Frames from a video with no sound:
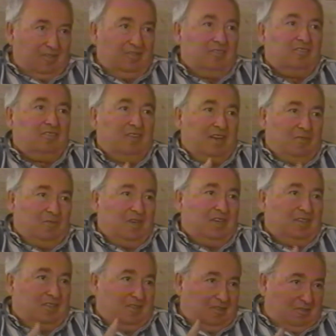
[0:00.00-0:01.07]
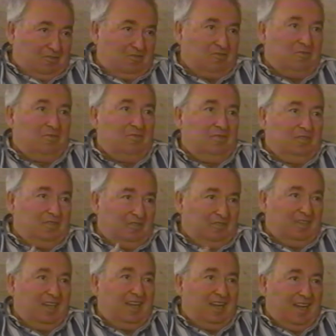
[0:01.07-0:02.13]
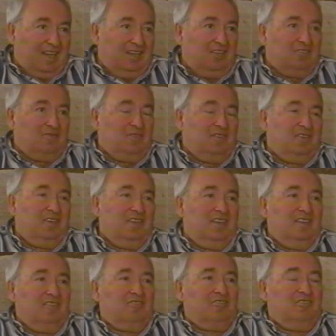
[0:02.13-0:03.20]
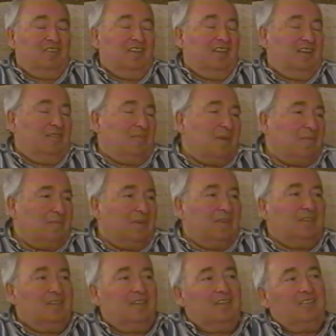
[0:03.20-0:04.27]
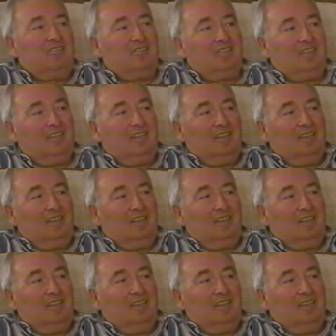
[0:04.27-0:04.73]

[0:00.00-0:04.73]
So I went to shul to say Kaddish for a year, so I remembered this.